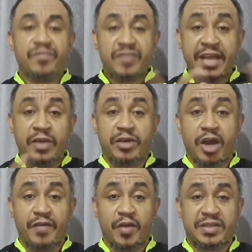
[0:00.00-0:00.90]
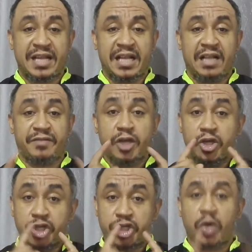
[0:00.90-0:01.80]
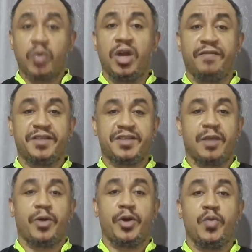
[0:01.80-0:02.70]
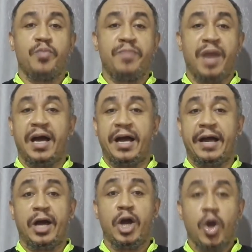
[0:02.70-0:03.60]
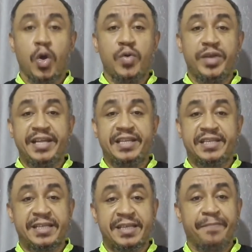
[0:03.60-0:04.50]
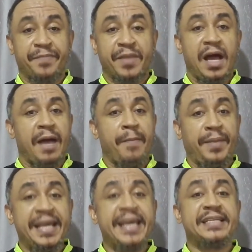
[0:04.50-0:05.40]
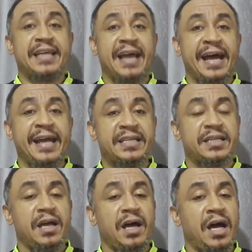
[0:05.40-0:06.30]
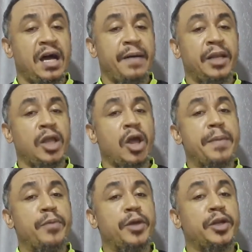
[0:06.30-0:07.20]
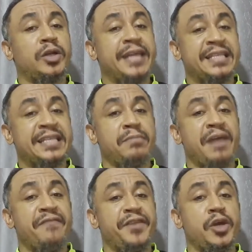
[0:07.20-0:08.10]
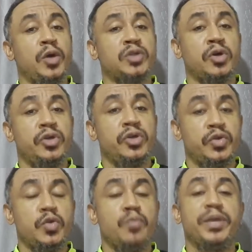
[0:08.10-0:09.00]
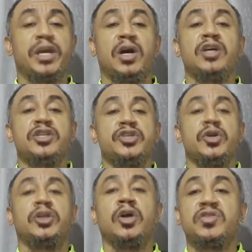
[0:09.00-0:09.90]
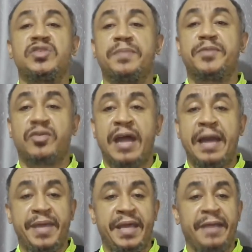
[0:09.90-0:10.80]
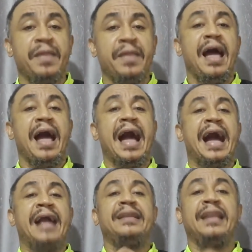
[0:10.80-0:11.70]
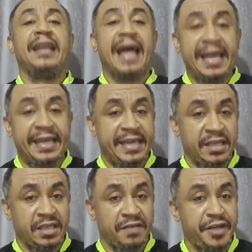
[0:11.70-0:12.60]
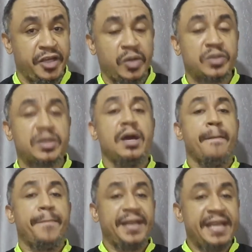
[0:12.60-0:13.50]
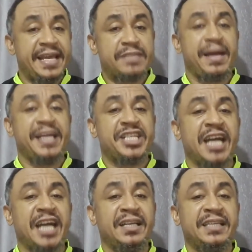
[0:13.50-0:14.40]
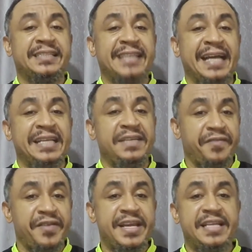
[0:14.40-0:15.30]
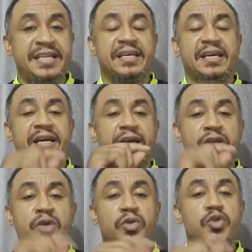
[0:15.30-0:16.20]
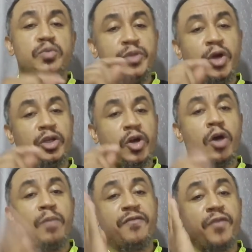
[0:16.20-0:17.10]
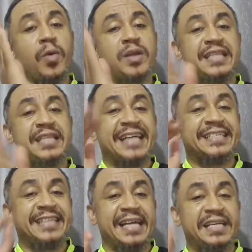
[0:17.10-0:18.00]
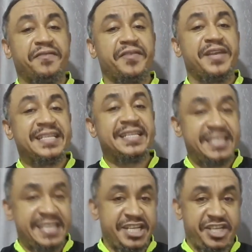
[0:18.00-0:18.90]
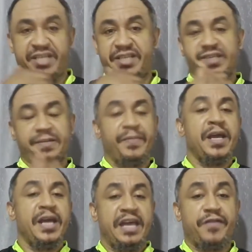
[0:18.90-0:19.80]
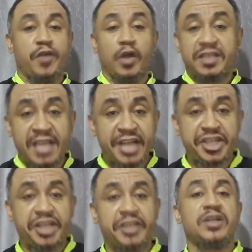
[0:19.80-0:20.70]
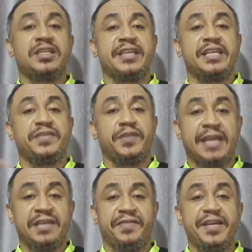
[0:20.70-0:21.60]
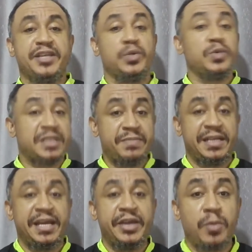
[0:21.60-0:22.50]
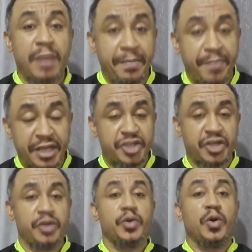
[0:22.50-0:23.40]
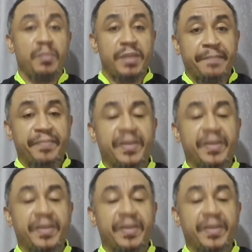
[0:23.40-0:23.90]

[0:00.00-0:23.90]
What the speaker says: Take good care of yourselves. Show love to someone who needs it. Please, guys, a lot of people are not getting my videos on YouTube because you're not subscribing and liking the videos. Please, my channel is Daddy Freeze, youtube.com/Daddy Freeze Teaches. If you're searching, just search for Daddy Freeze. You'll see me there. You know my picture. You know me.